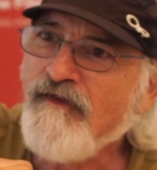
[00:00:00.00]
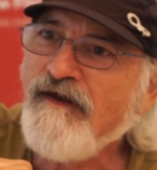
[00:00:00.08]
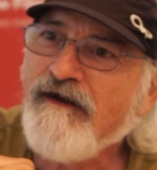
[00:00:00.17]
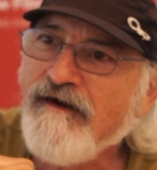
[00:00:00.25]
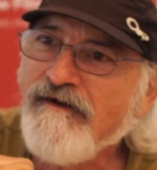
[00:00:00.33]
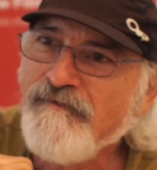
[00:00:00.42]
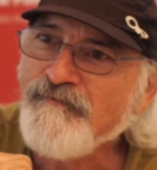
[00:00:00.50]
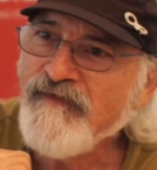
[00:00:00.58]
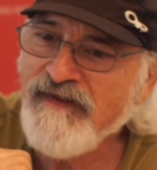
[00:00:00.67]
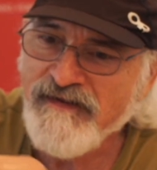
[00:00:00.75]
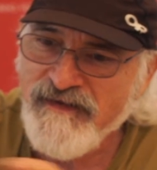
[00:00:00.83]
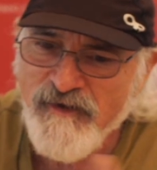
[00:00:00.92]
there
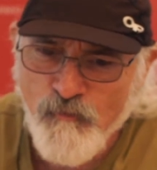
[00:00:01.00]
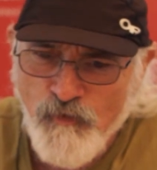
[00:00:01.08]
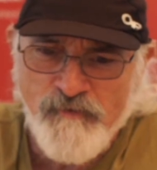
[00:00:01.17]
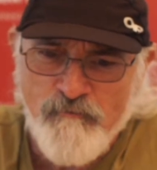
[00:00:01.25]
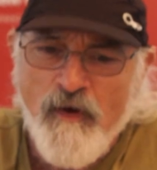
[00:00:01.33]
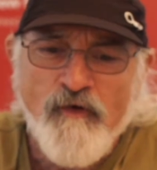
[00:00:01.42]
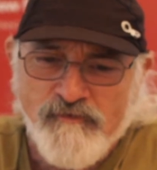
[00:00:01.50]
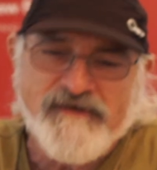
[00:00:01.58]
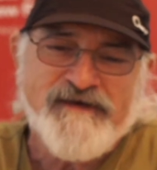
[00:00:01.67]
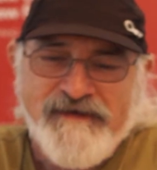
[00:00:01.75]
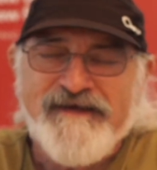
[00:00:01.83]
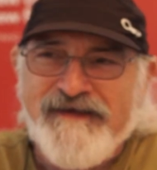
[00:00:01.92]
in a little wooden
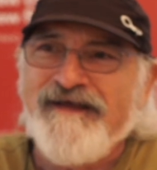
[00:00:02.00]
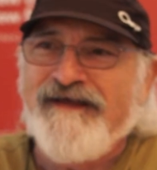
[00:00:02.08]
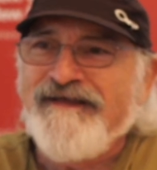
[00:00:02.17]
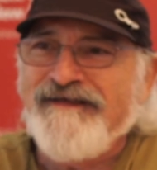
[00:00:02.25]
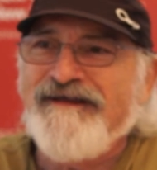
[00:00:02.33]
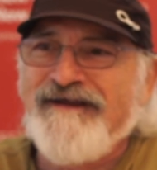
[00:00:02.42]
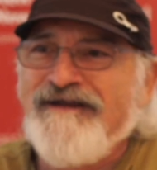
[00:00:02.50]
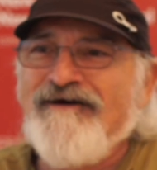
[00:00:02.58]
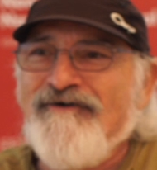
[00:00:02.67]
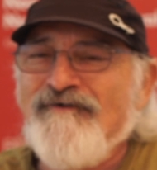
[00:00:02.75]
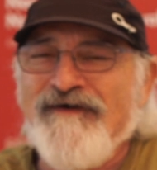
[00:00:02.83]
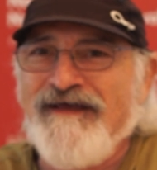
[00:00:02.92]
boat. You
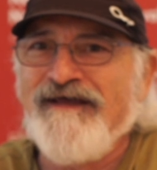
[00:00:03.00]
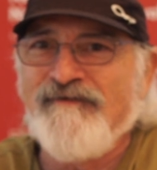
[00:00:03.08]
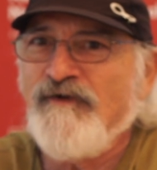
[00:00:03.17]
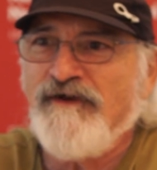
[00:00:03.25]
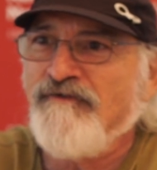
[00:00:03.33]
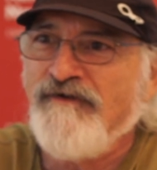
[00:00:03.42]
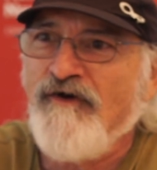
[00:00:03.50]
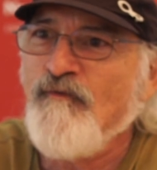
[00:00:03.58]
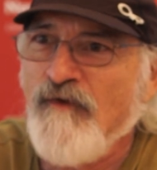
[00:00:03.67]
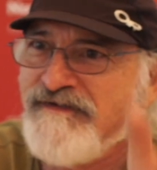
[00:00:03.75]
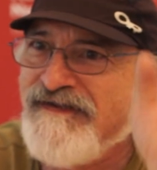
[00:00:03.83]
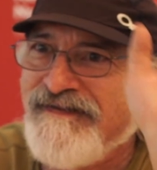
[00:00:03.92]
know, and we don't know
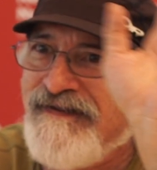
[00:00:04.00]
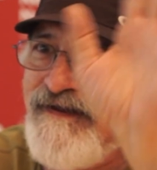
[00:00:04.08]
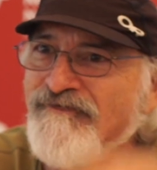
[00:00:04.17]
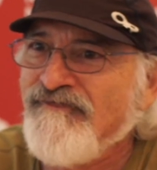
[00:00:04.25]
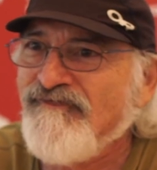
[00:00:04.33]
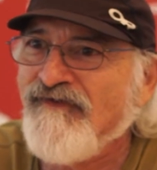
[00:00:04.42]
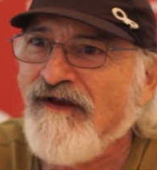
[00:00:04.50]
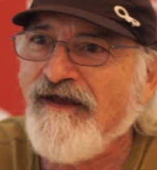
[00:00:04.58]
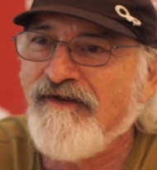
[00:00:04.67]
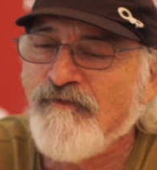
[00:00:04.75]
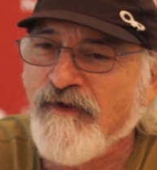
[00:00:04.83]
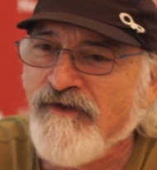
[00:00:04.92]
what's at the other
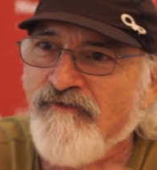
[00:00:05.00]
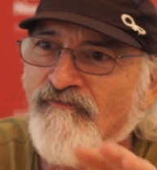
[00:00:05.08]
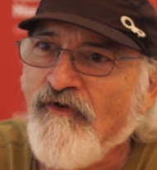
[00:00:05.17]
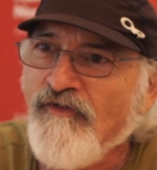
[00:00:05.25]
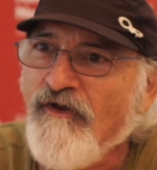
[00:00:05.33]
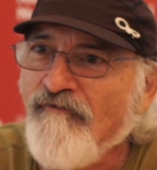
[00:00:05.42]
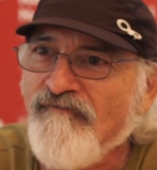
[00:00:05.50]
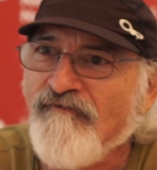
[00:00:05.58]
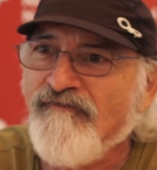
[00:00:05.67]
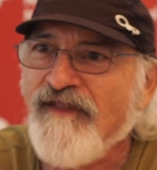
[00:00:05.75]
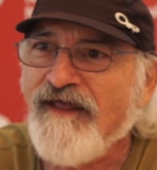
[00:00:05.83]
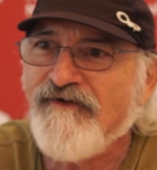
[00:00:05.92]
side. Are we going to fall off the
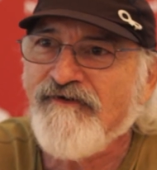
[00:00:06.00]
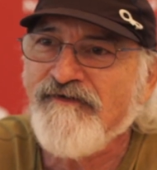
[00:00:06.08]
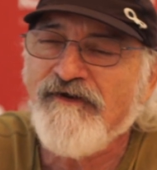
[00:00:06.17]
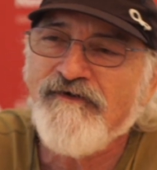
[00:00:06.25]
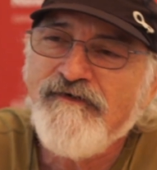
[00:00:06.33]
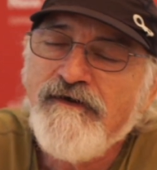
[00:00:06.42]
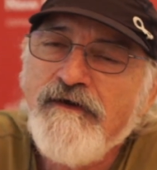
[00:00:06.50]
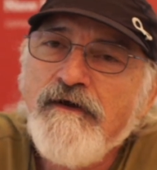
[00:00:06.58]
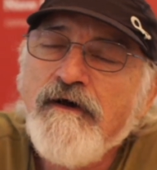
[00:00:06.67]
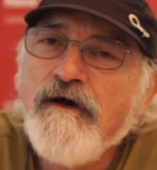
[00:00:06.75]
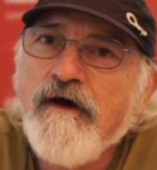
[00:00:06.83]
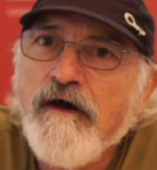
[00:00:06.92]
flat earth? You know,
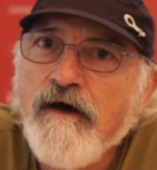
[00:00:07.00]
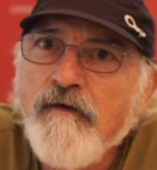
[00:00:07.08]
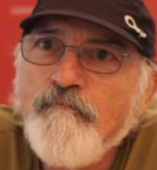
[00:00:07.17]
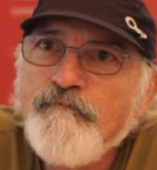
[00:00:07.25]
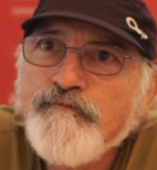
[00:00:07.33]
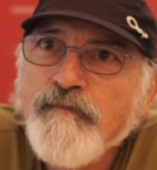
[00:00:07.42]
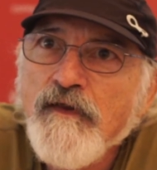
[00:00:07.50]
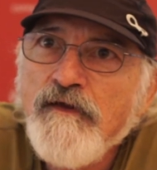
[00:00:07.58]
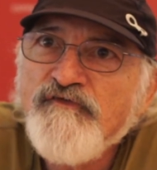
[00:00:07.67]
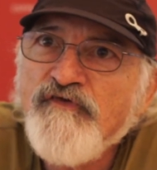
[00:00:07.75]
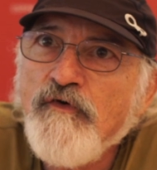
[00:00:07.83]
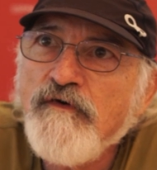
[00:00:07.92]

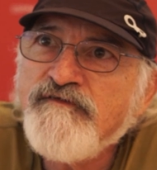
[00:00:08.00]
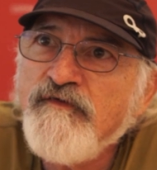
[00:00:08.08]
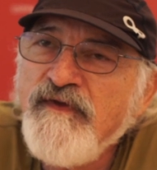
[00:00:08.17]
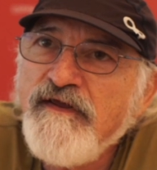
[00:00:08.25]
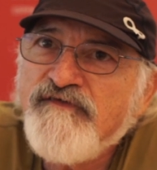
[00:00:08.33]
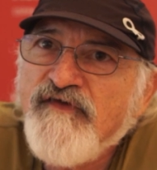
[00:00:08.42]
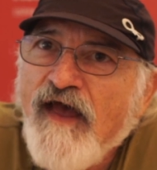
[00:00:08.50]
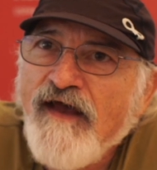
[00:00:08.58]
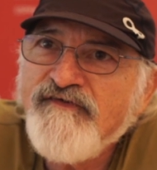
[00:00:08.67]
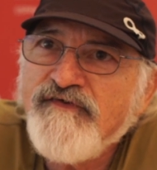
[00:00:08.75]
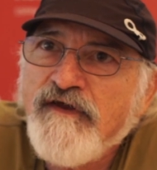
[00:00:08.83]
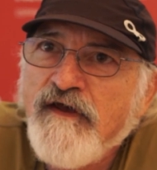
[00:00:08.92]
so to me, it's
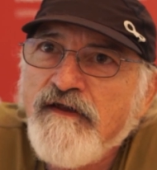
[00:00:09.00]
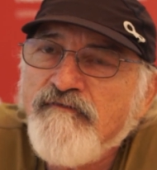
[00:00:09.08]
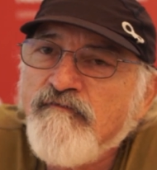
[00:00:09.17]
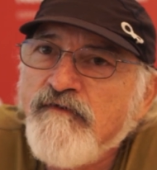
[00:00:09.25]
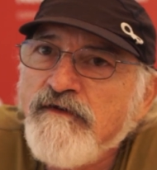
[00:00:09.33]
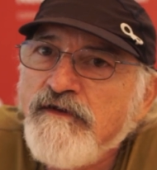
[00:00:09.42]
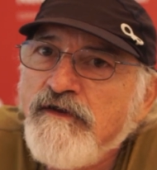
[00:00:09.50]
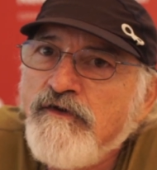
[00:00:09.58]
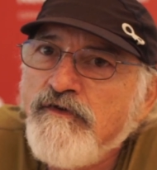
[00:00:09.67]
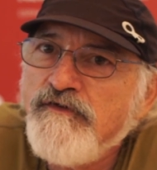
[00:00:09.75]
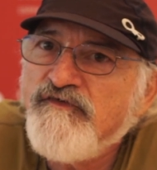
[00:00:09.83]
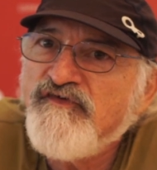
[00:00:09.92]
actually kind of a really
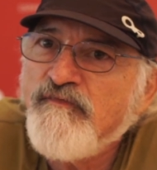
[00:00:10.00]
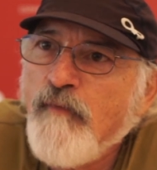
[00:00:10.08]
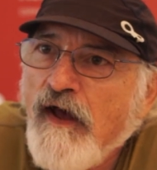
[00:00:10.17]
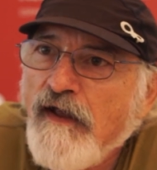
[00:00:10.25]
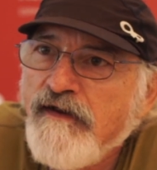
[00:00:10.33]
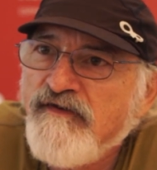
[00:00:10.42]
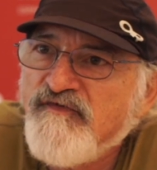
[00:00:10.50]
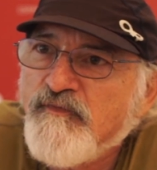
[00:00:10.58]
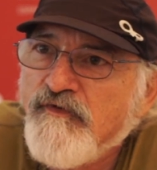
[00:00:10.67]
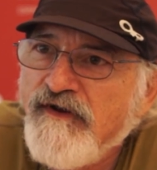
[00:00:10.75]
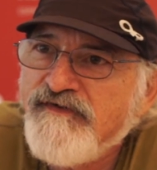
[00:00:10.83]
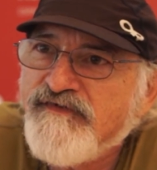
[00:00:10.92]
good spot
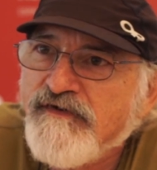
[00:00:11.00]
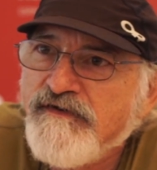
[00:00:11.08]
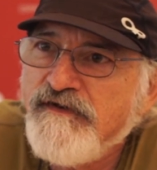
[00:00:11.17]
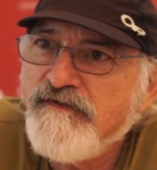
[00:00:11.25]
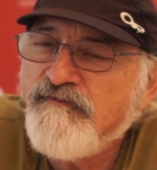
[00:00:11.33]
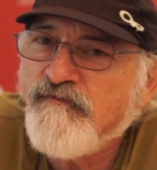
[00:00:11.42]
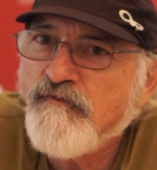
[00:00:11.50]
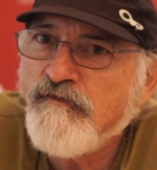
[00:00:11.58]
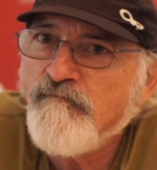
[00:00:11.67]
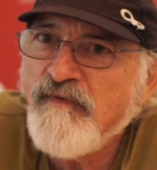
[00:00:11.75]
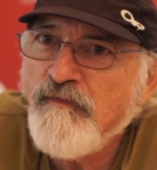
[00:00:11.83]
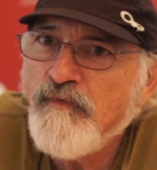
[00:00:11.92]
inspirationally
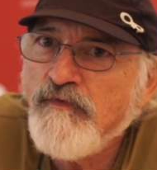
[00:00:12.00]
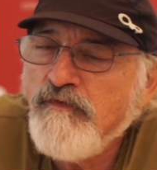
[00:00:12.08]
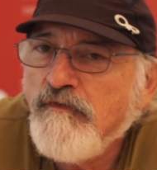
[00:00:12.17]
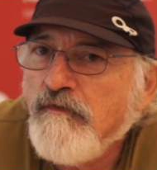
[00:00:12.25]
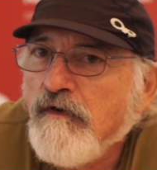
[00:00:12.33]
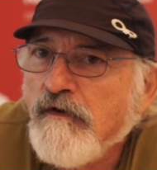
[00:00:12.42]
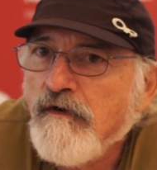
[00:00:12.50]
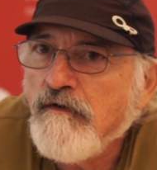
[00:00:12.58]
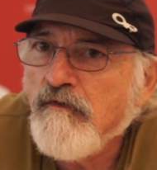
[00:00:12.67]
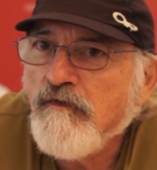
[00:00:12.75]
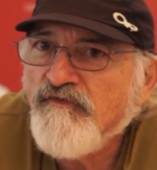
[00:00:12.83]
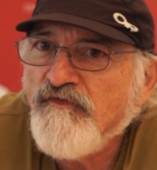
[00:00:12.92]
for people who
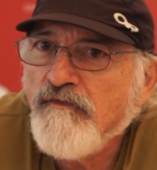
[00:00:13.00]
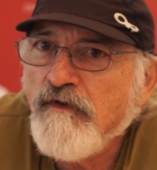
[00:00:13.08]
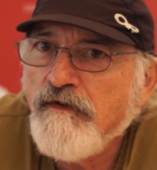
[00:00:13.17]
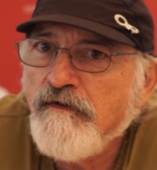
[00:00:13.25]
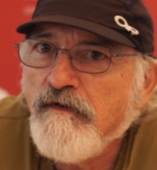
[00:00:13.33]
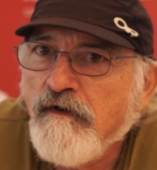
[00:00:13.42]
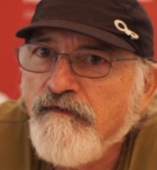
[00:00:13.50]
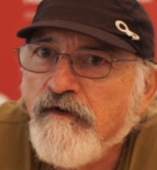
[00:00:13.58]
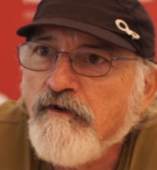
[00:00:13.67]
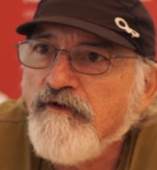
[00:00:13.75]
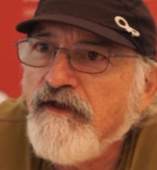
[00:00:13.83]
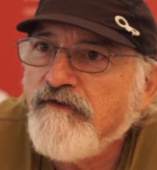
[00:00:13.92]
are also on
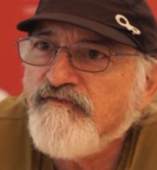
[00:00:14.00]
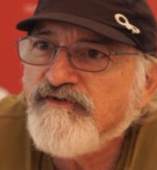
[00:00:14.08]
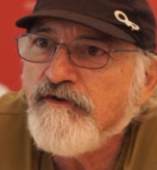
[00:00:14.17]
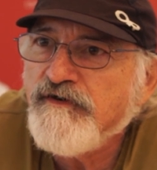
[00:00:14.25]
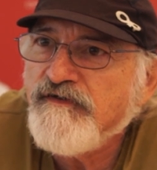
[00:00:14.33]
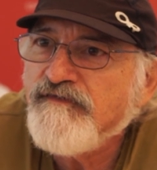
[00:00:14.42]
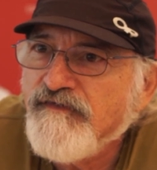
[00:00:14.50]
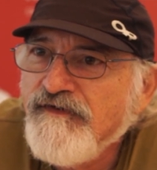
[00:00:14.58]
their creative journey.